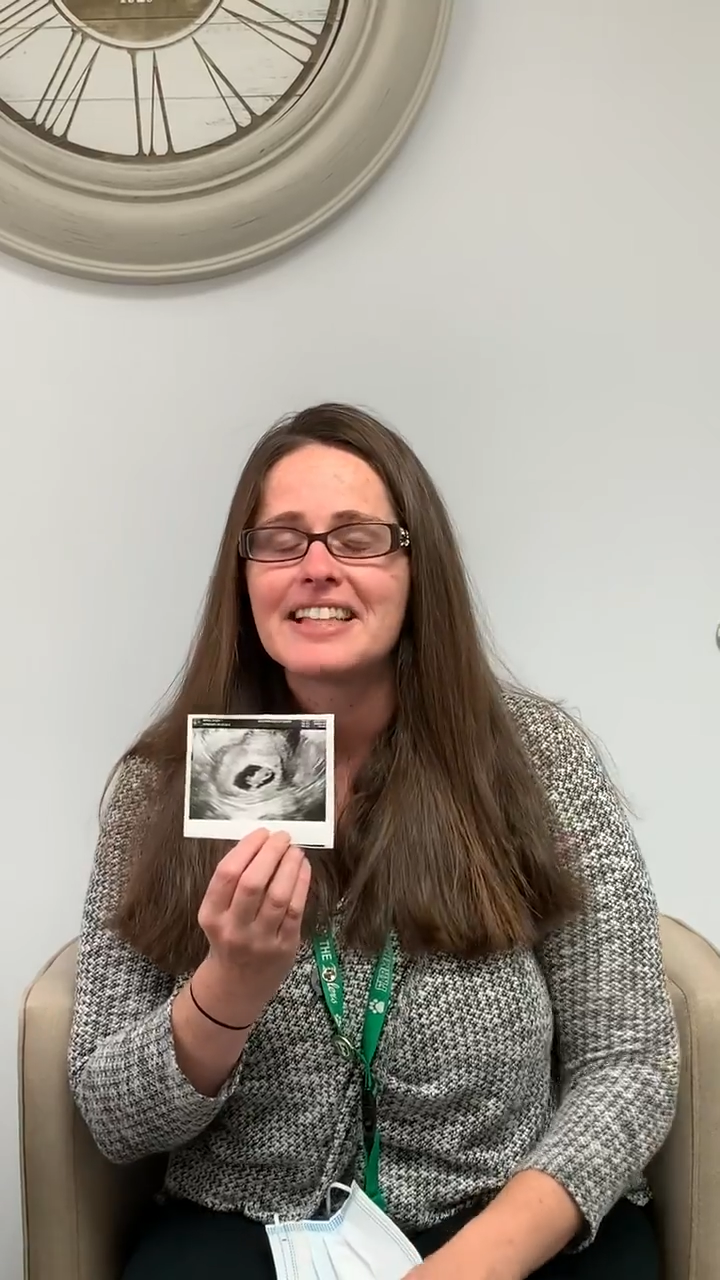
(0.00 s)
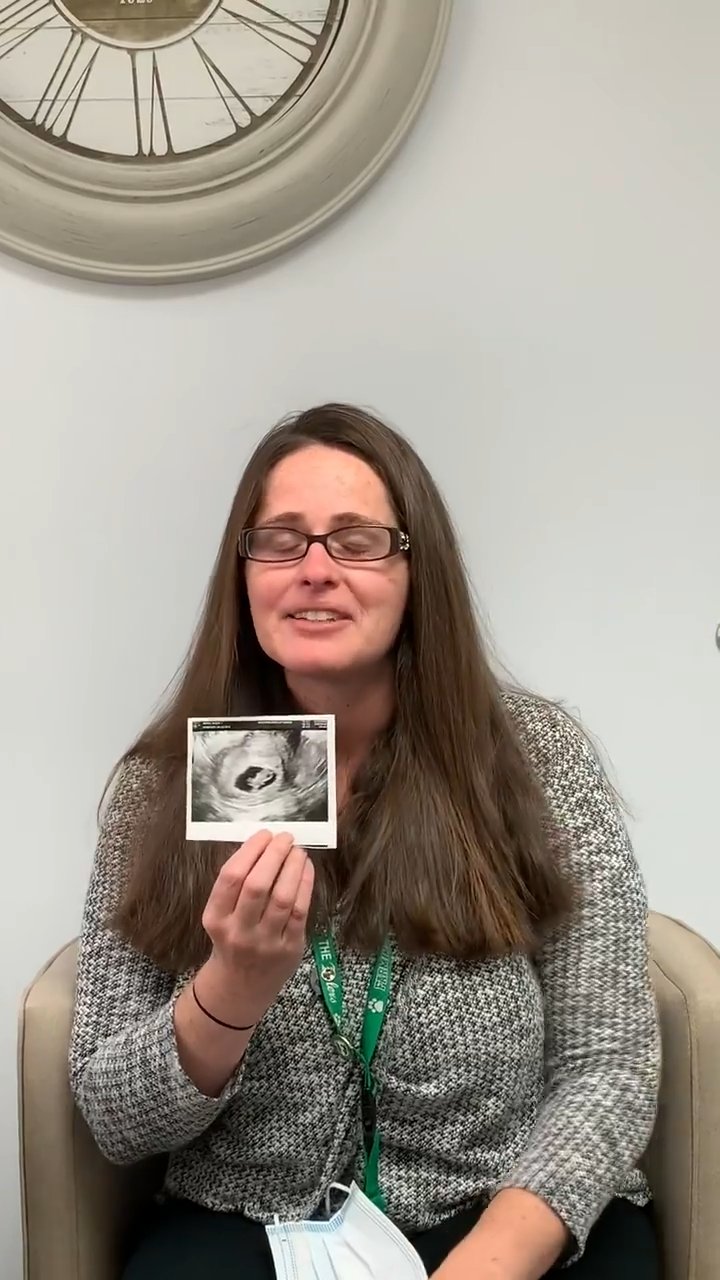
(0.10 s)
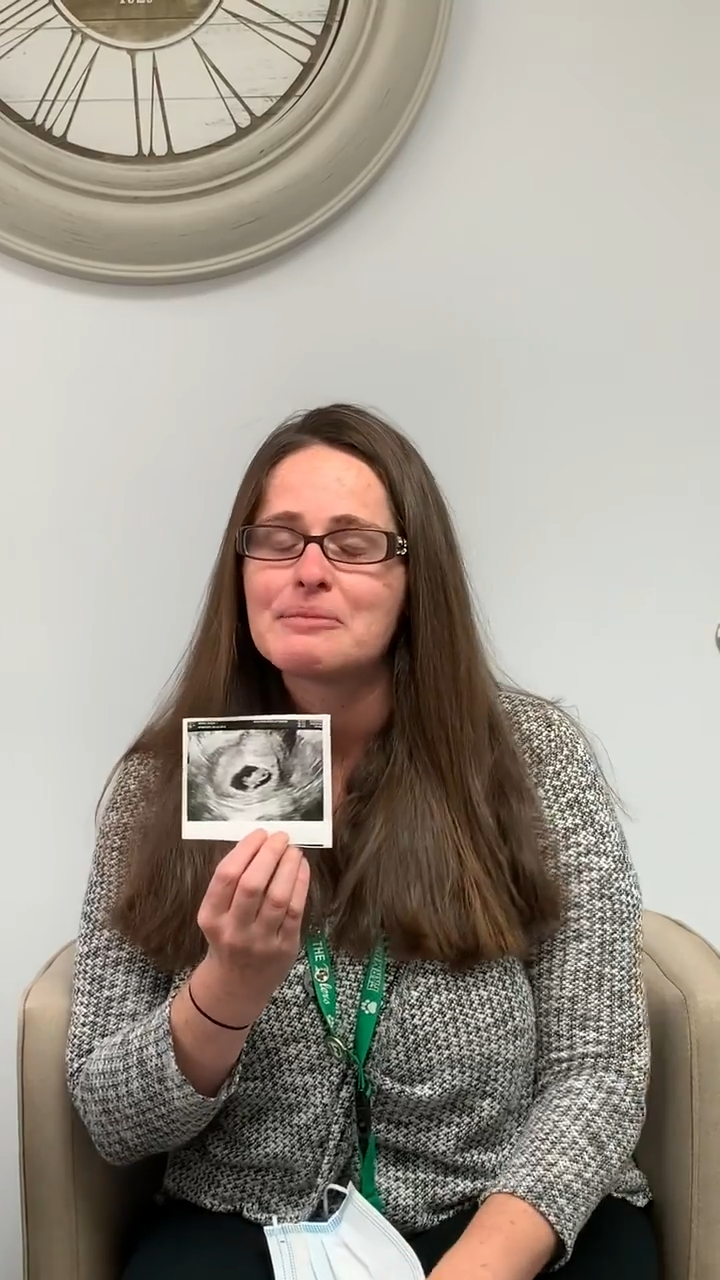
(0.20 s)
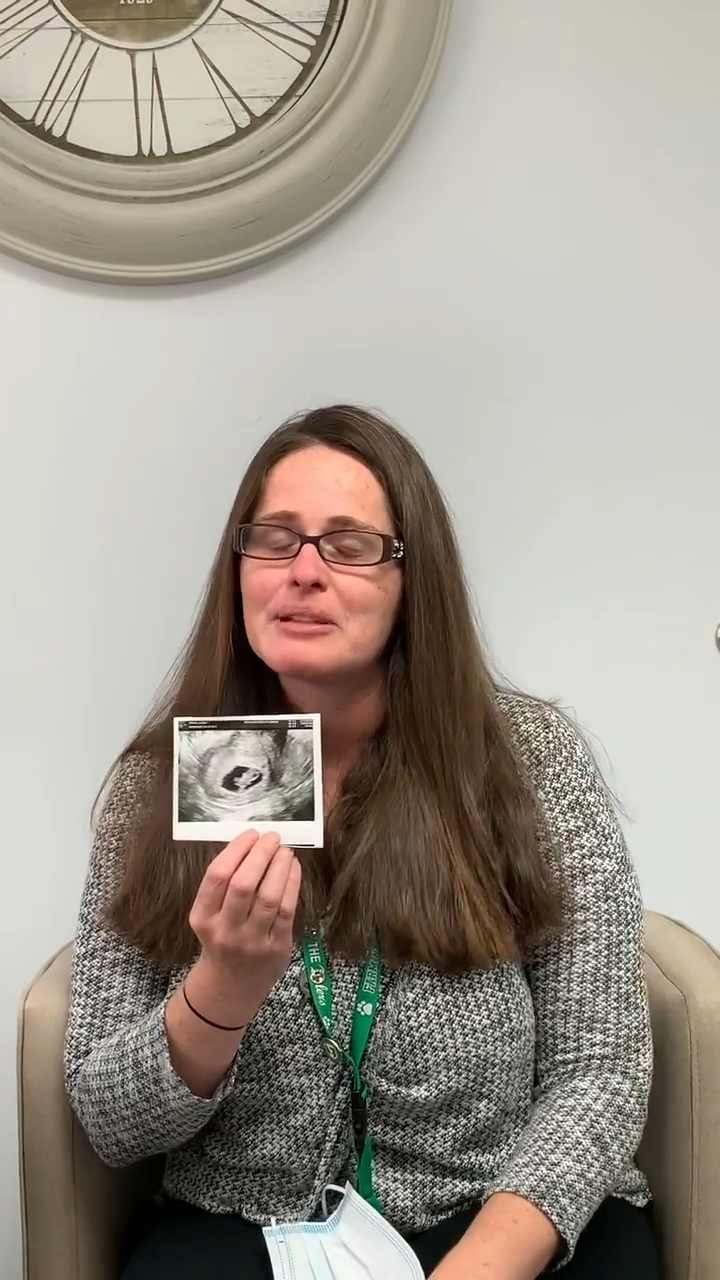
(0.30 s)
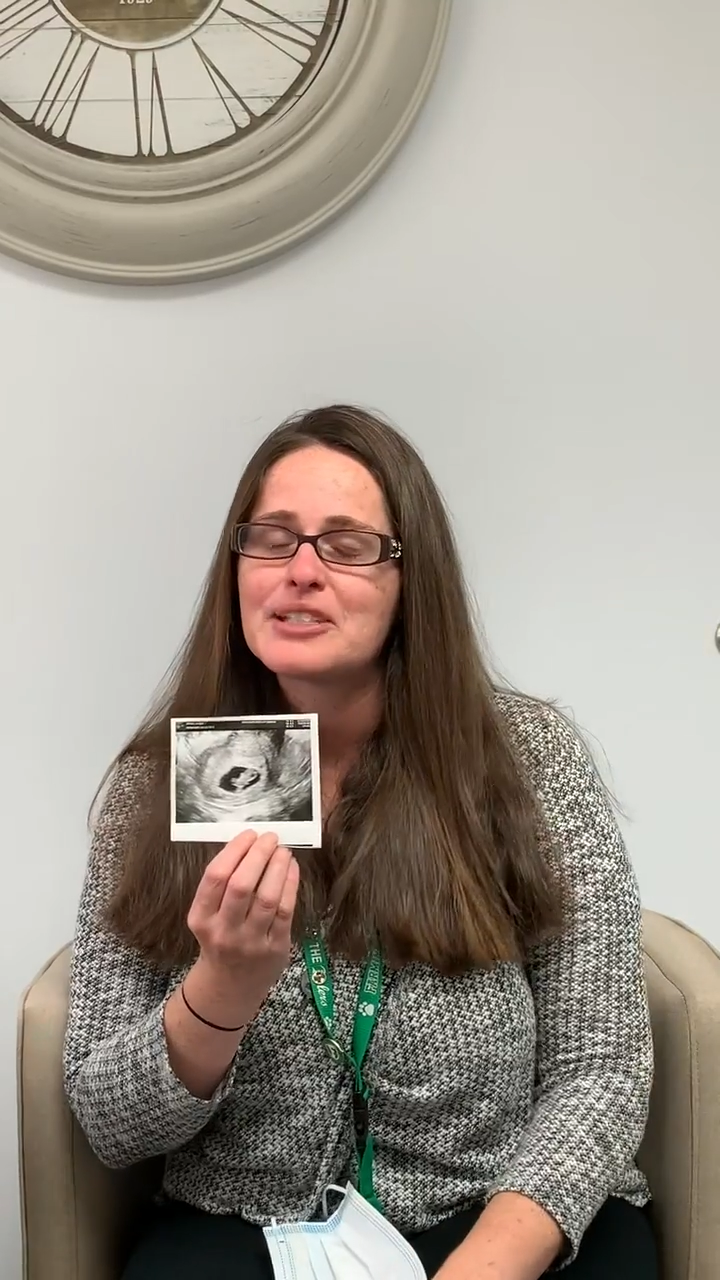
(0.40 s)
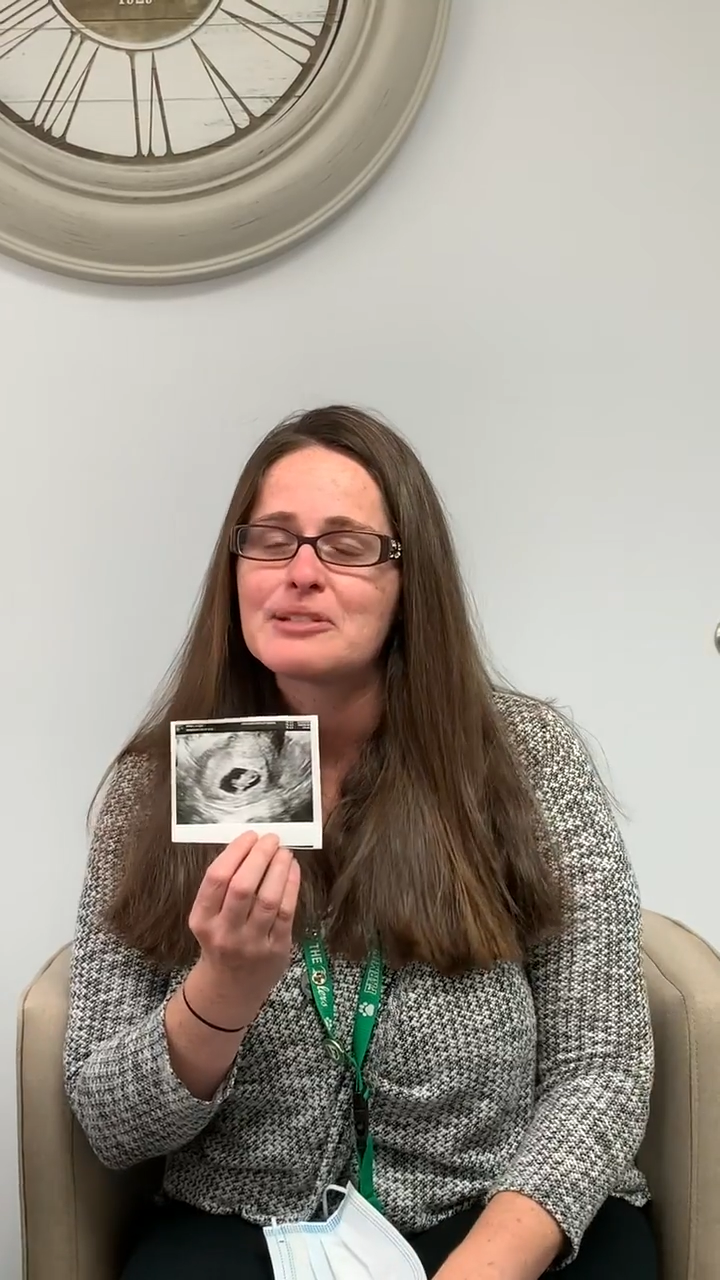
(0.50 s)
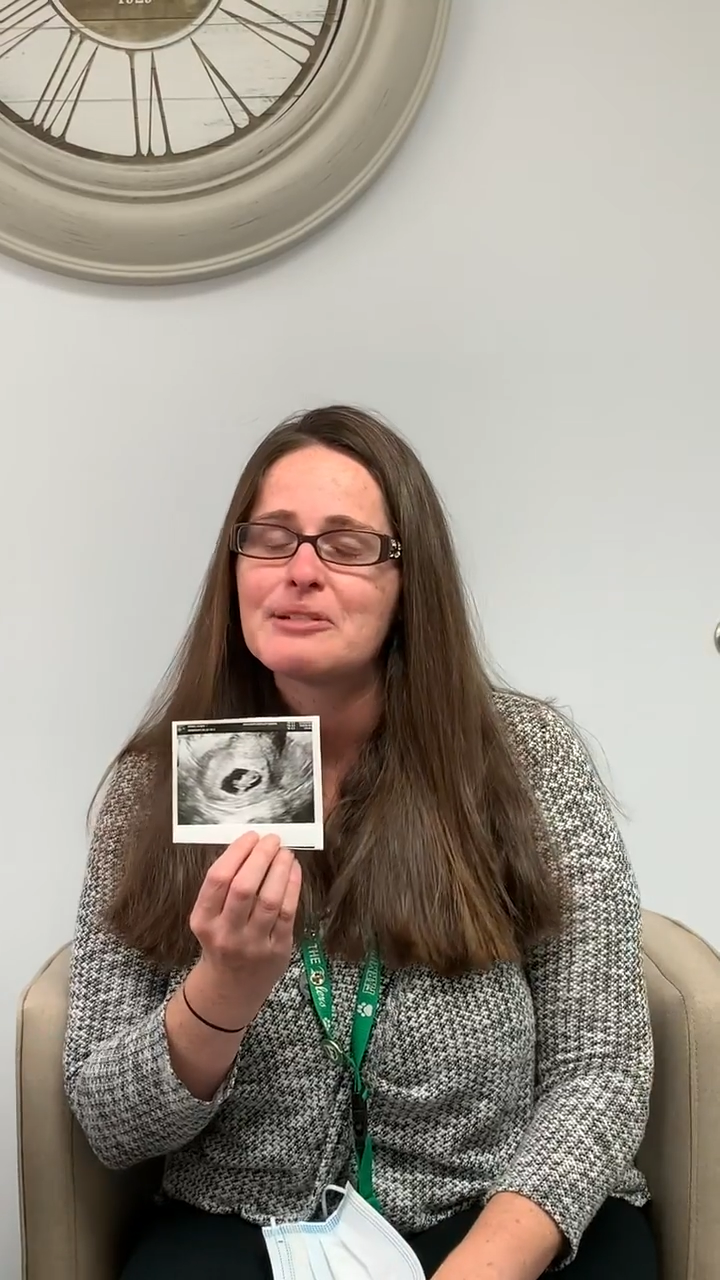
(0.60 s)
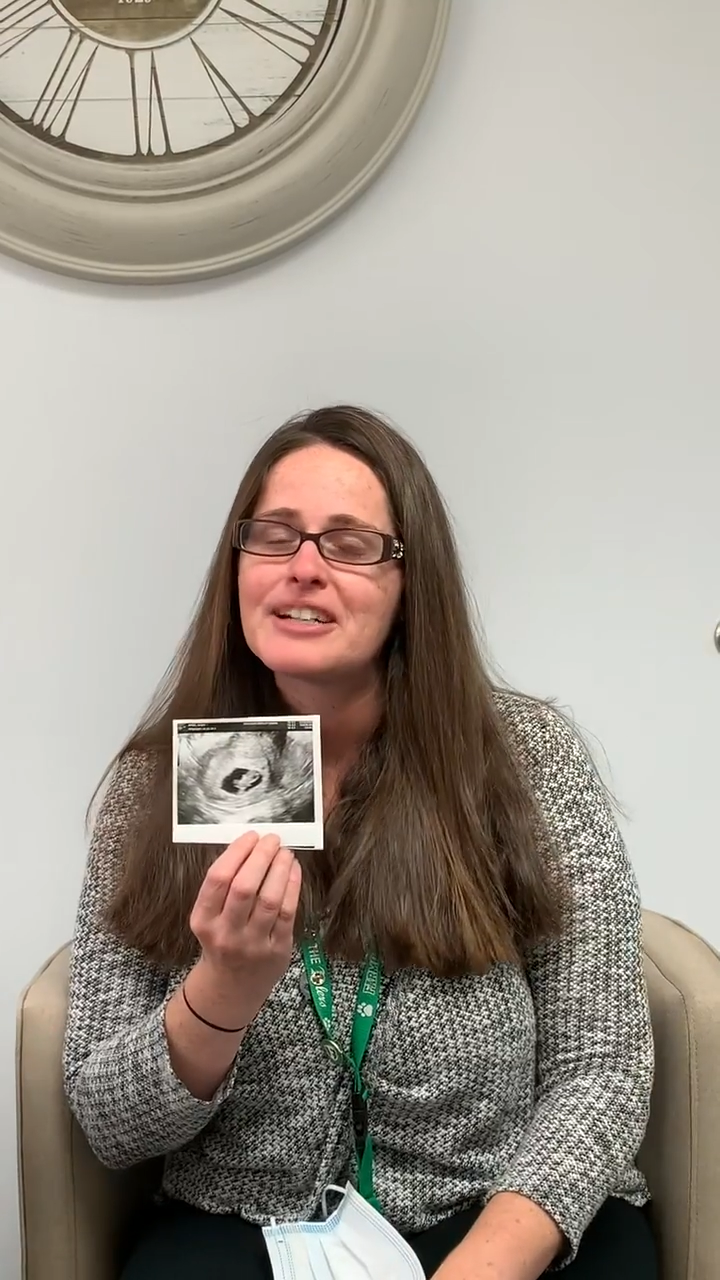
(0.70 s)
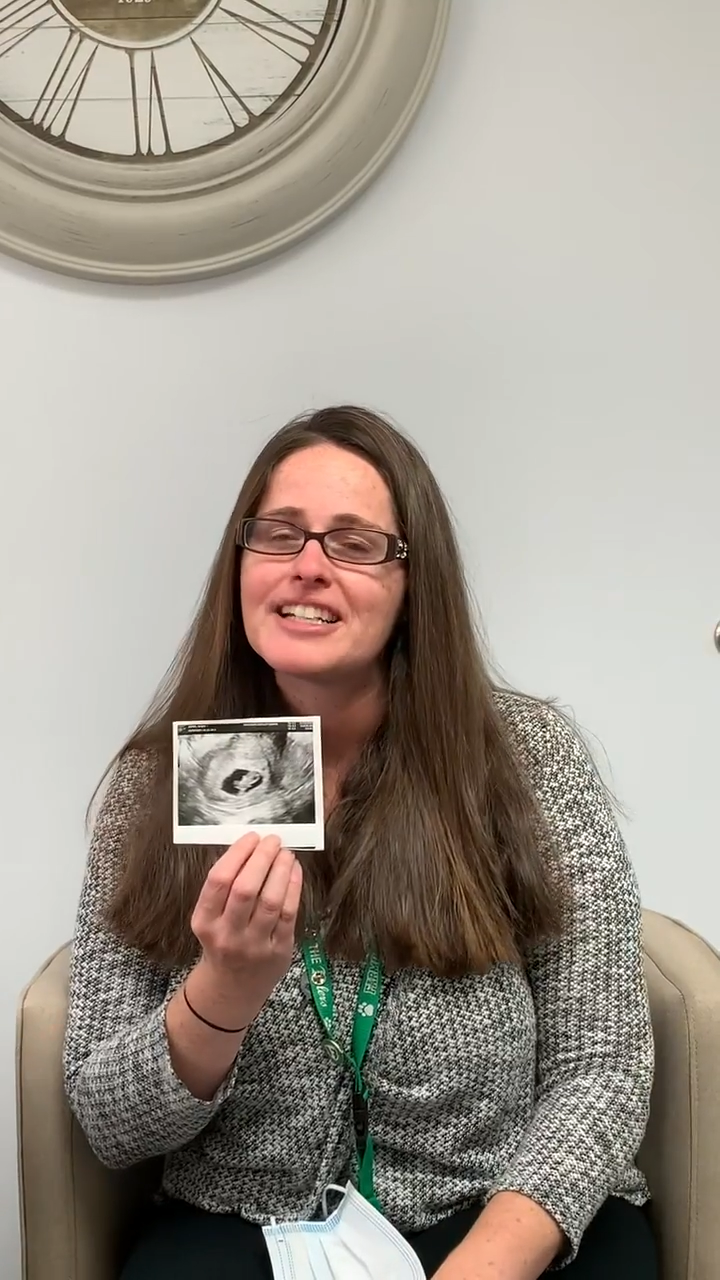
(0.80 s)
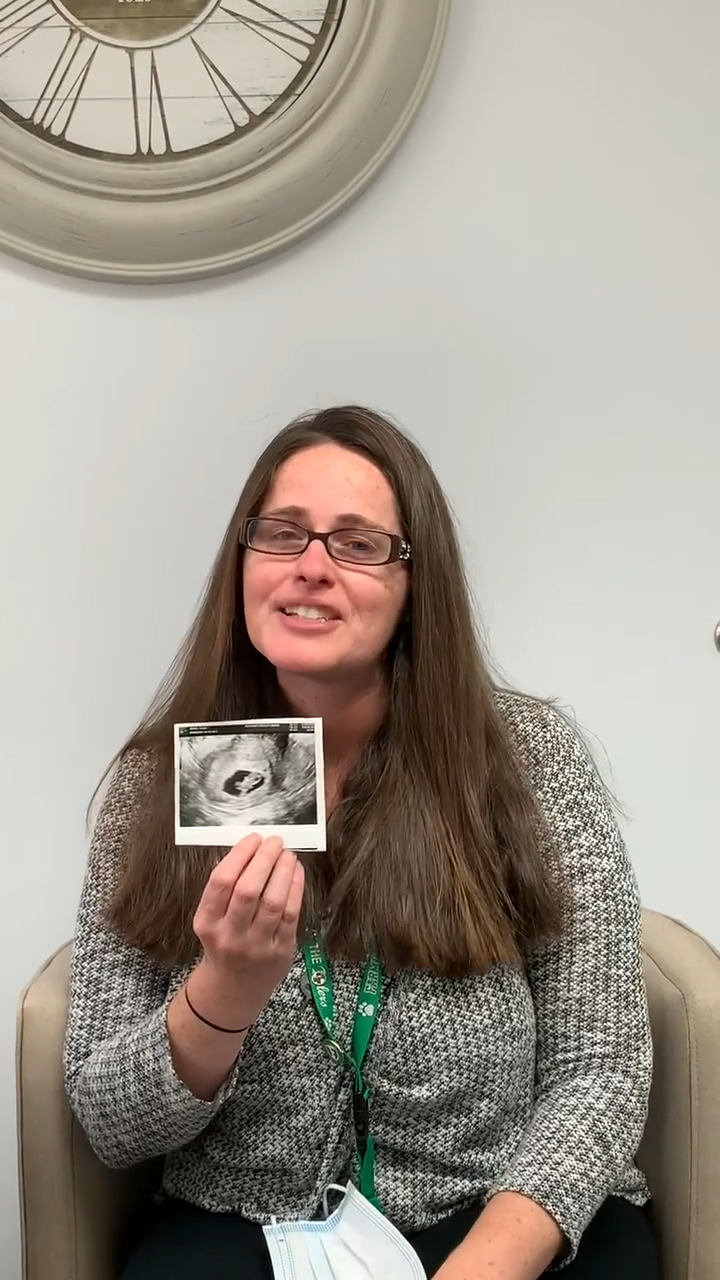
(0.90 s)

that's my story.